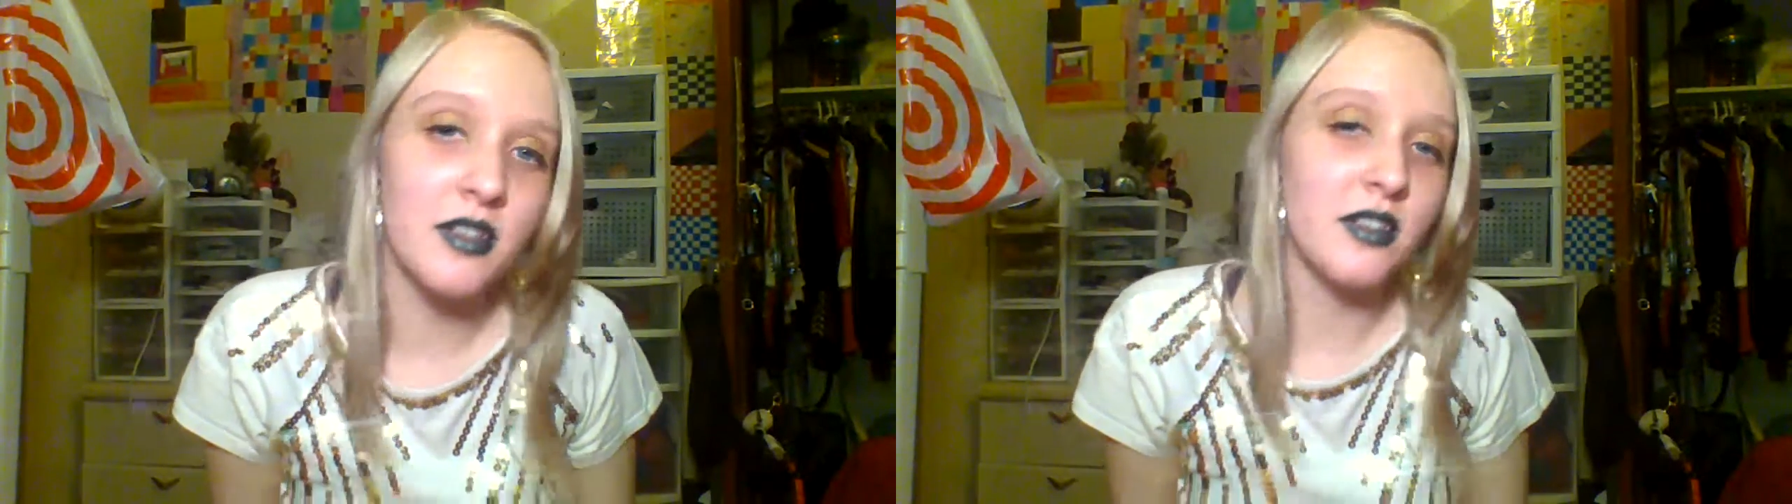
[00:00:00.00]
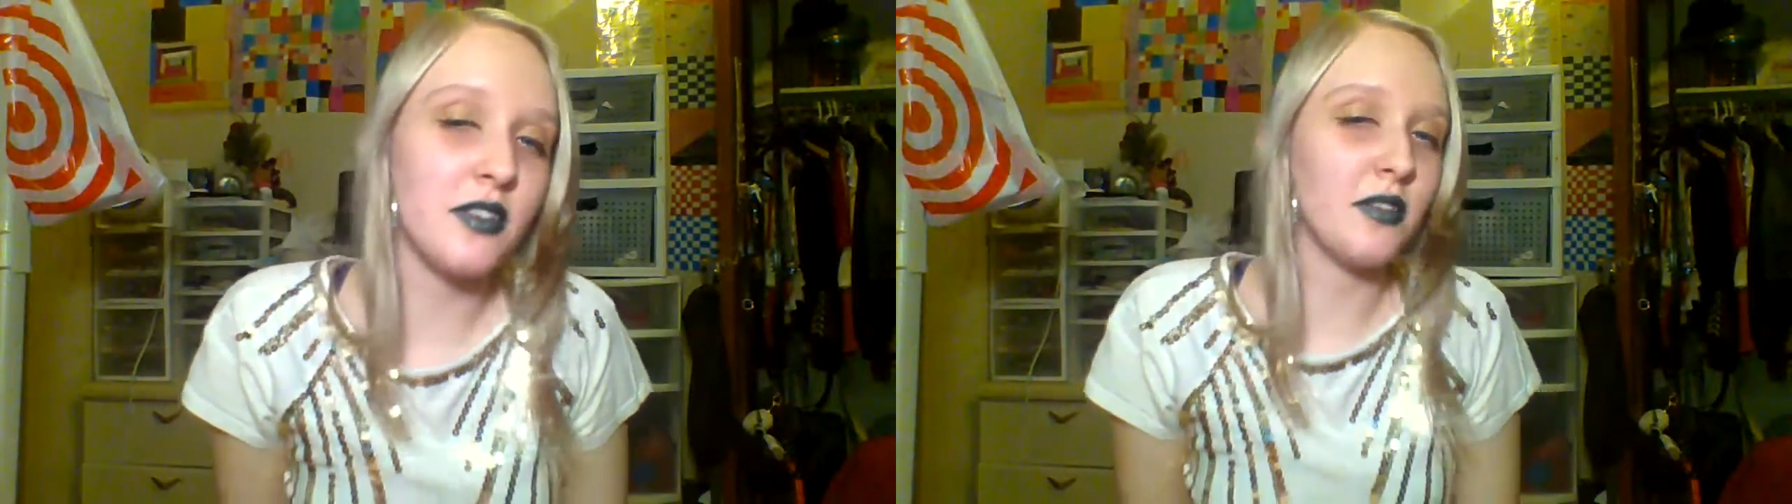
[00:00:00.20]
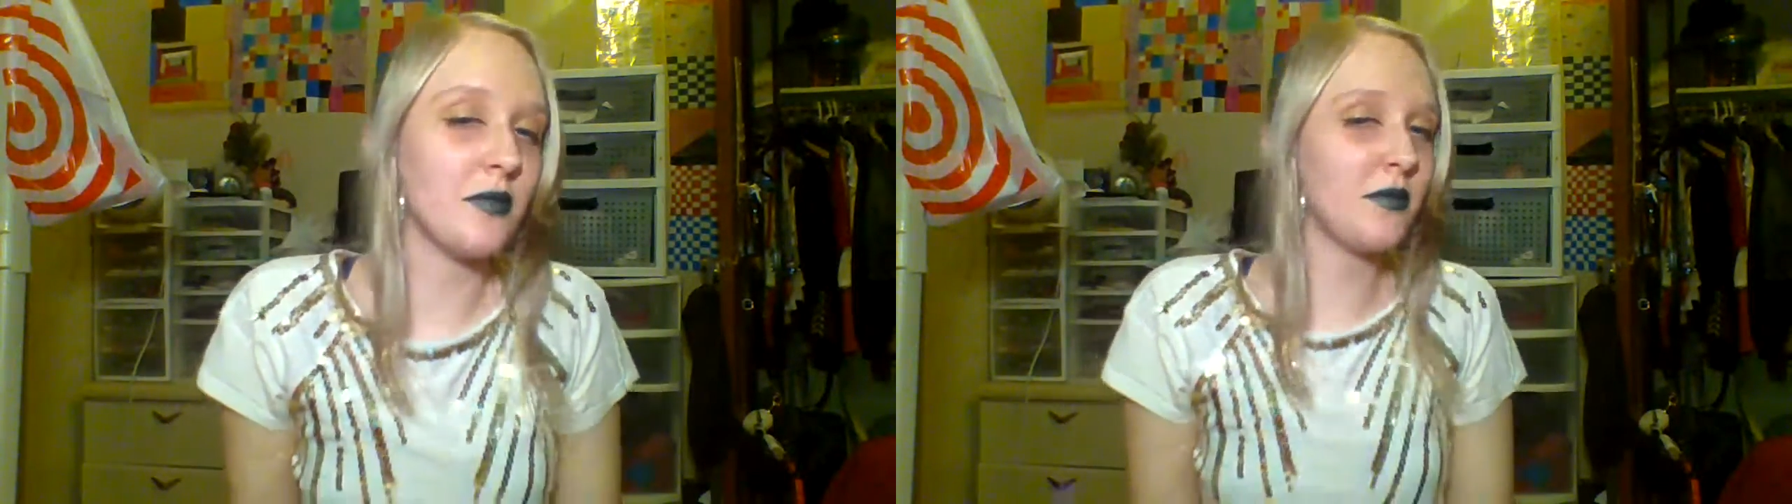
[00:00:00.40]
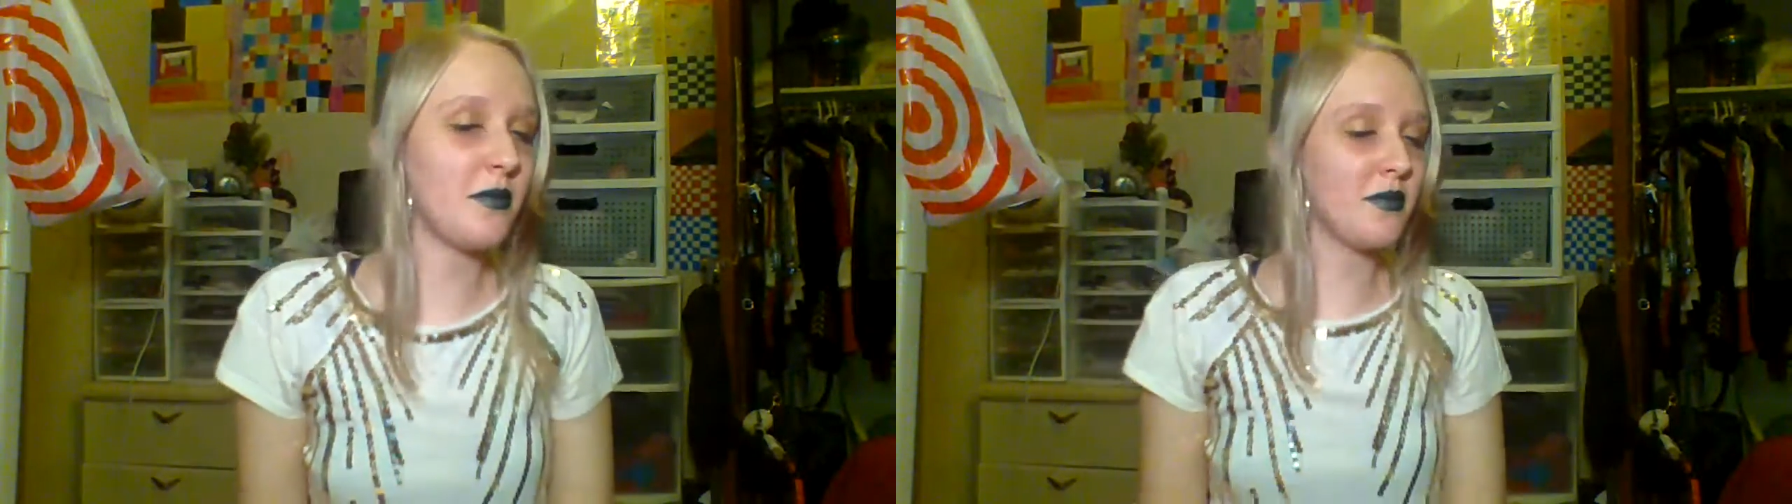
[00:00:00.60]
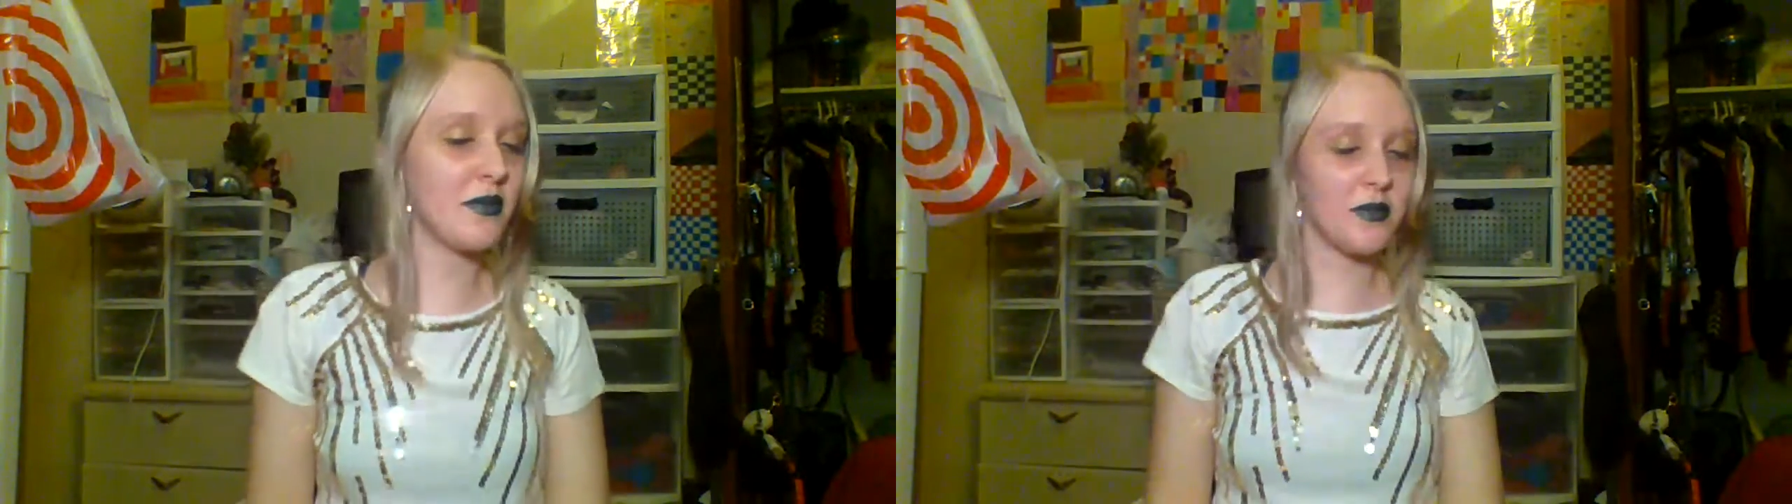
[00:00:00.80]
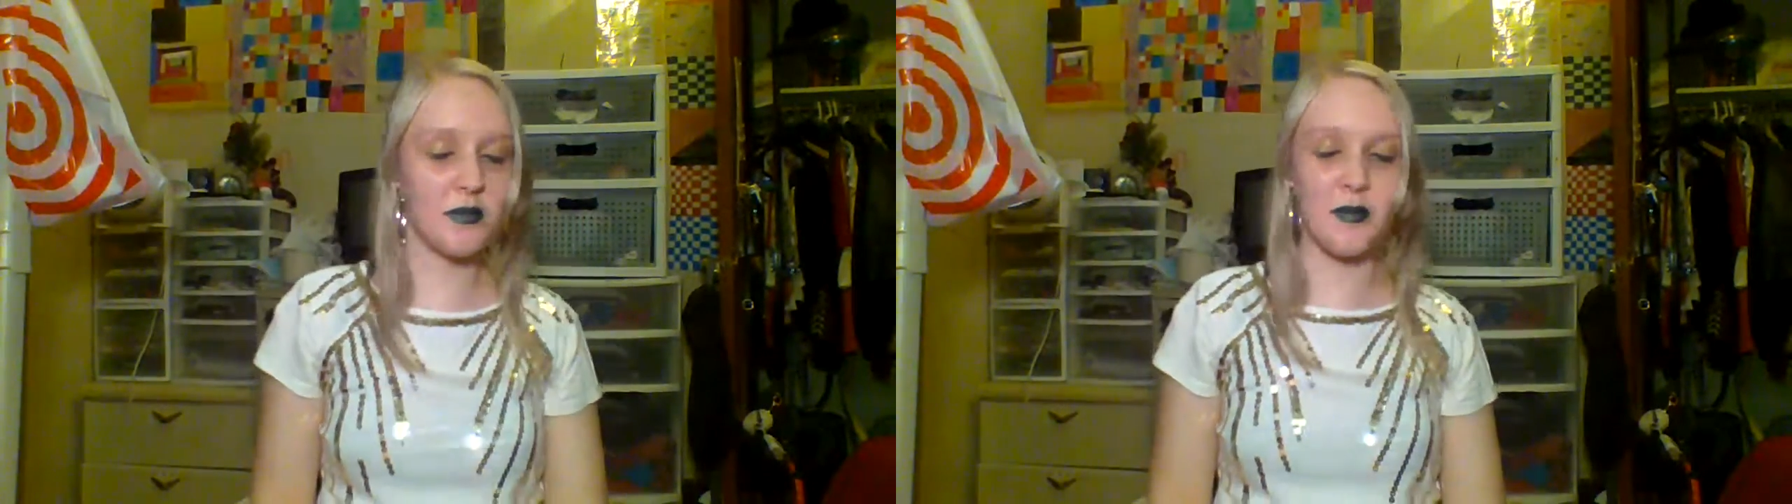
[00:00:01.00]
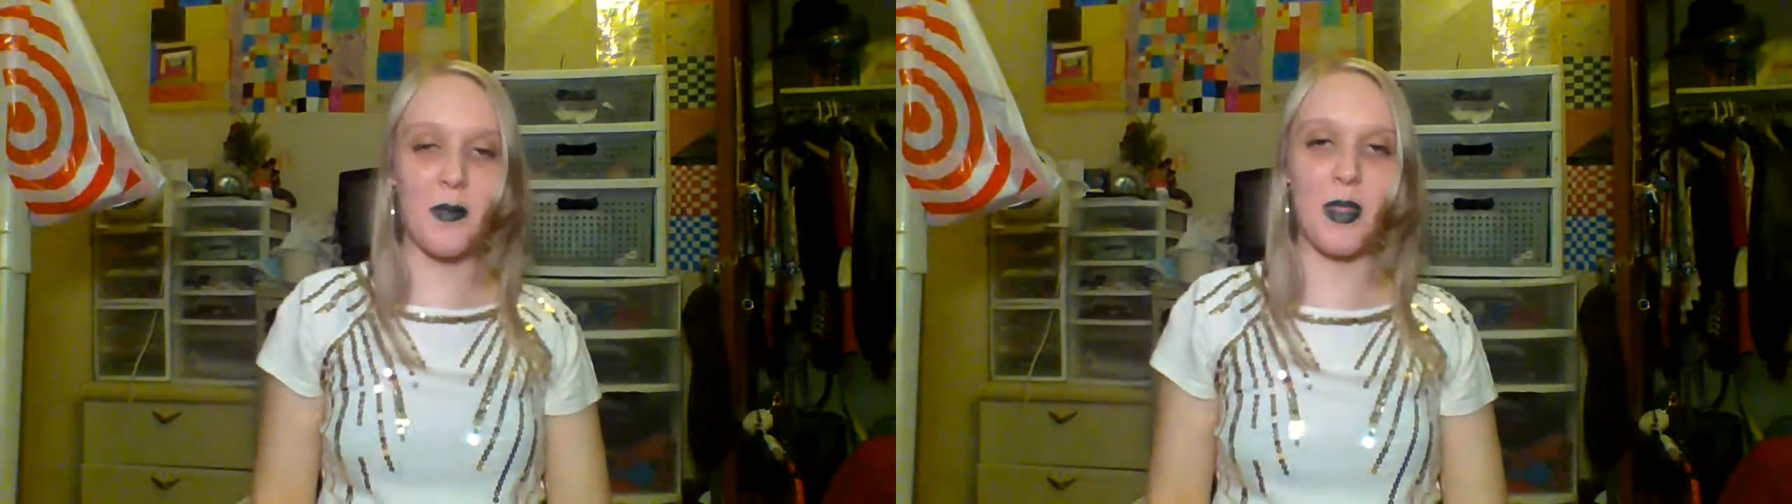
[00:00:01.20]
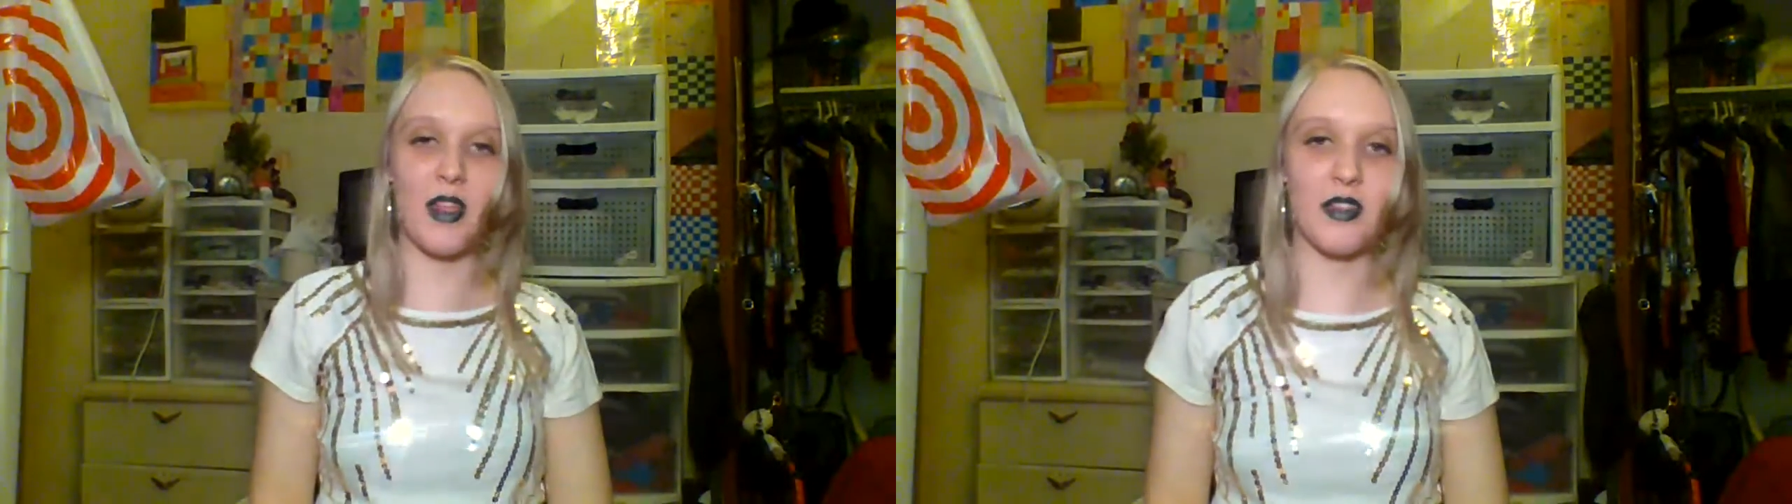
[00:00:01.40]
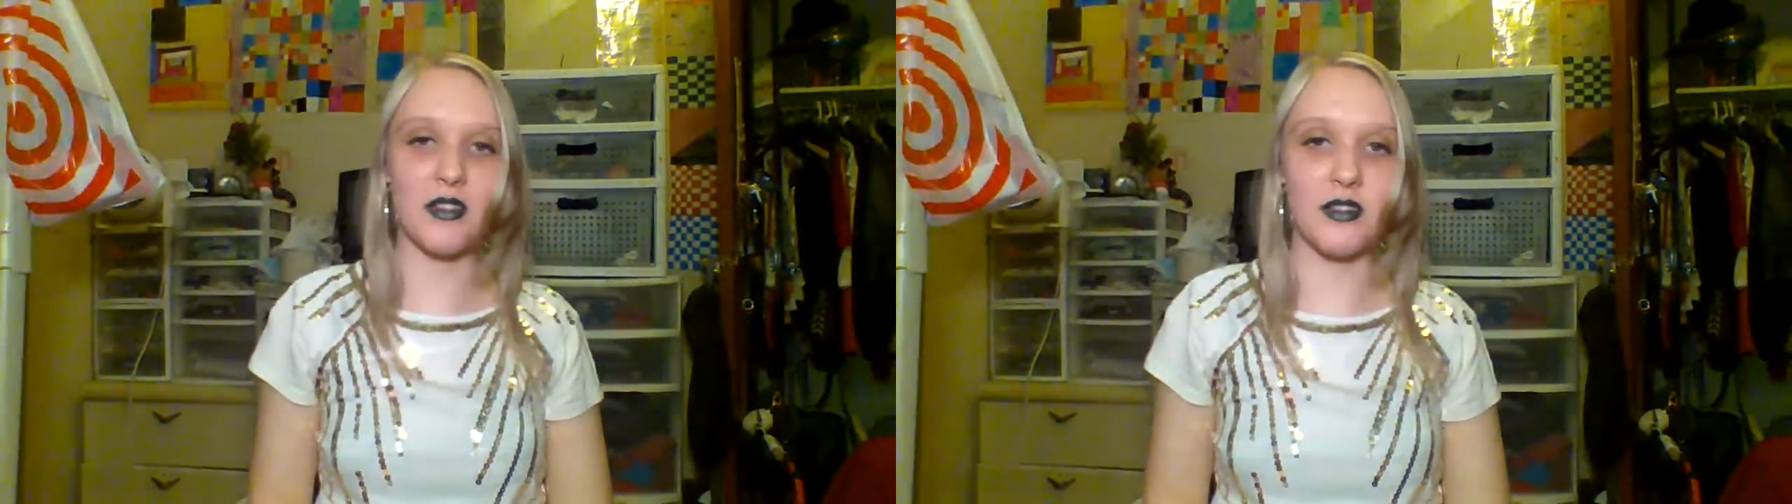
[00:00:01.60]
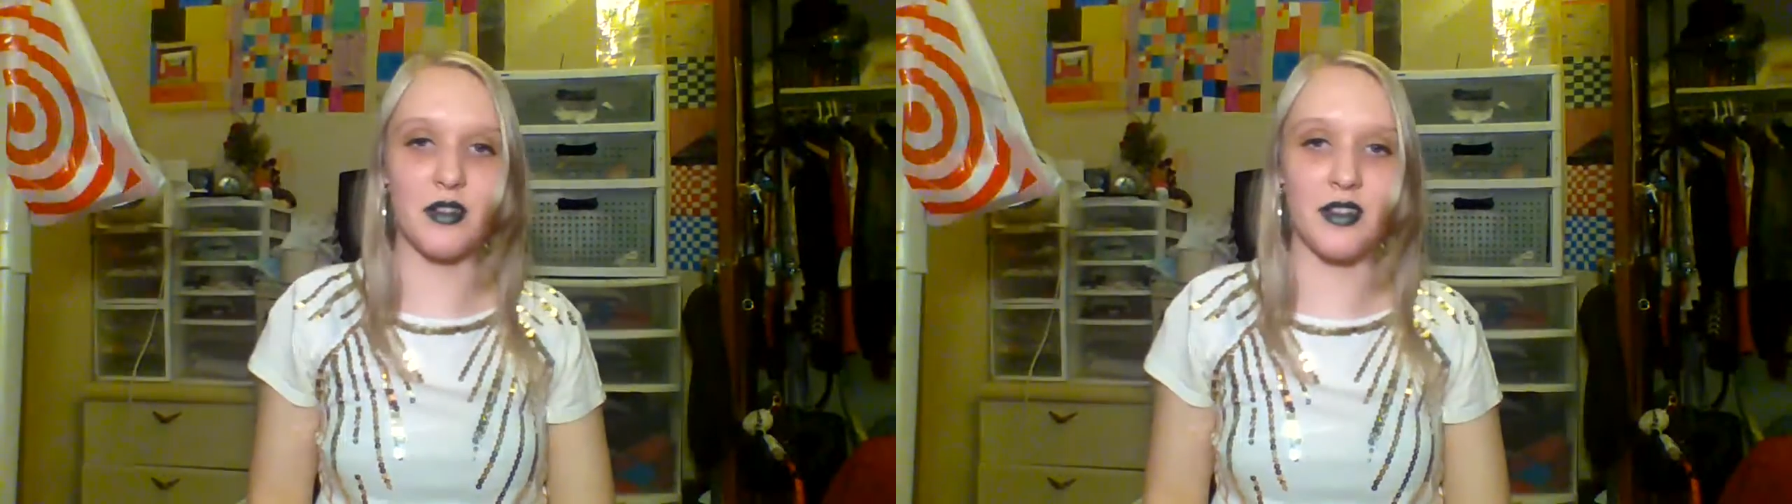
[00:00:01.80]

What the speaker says: So